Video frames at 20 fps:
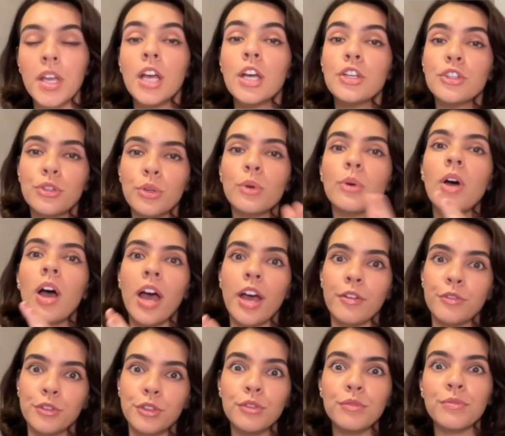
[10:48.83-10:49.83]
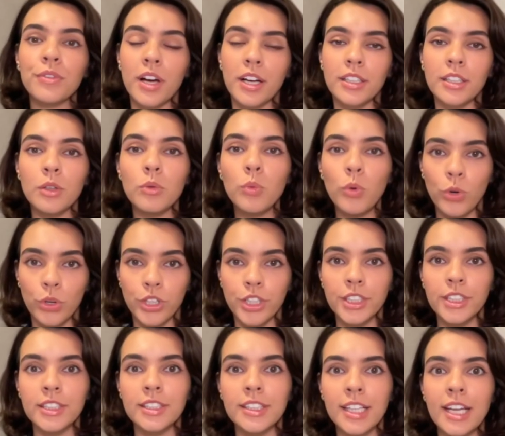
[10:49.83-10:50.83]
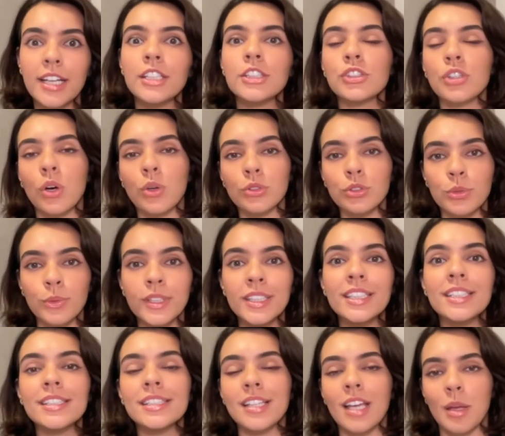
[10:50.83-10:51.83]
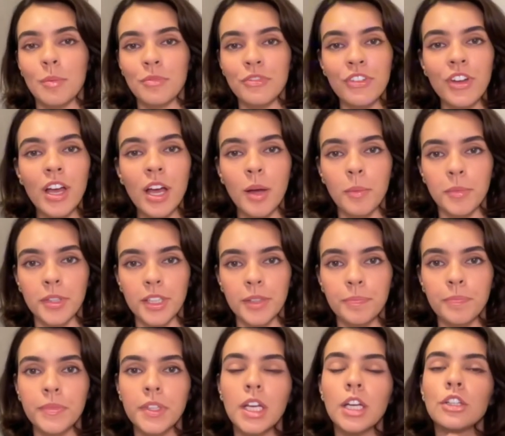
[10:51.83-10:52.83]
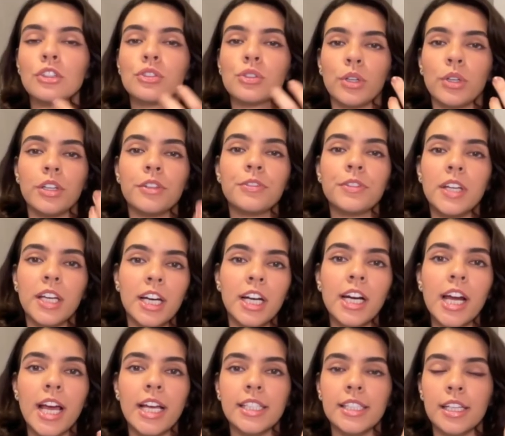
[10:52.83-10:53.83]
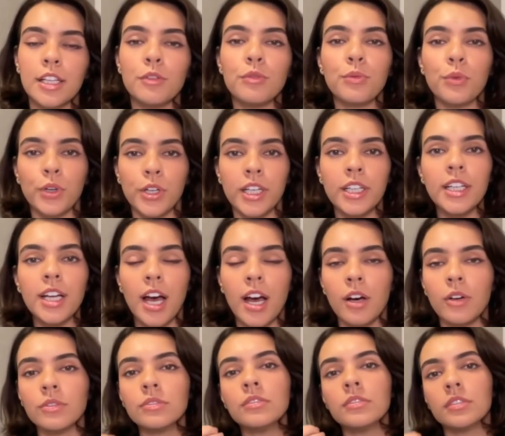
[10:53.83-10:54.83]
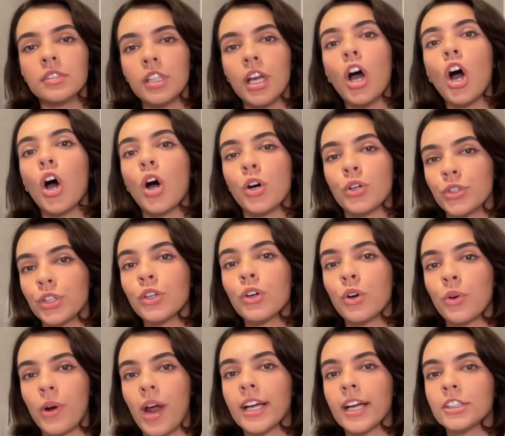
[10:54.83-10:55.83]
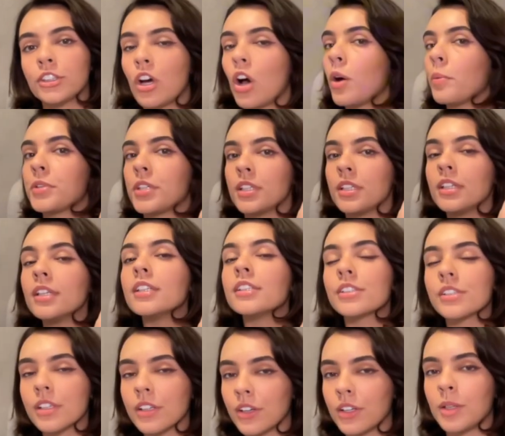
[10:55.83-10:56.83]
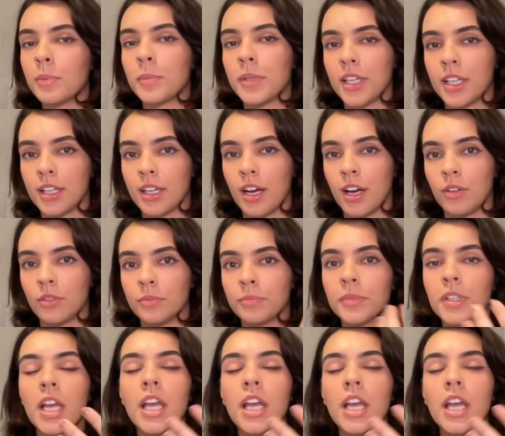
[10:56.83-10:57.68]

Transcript: So you have to find a word that is also in the same family. So if they are asking for a noun, the correct option is gonna be a noun.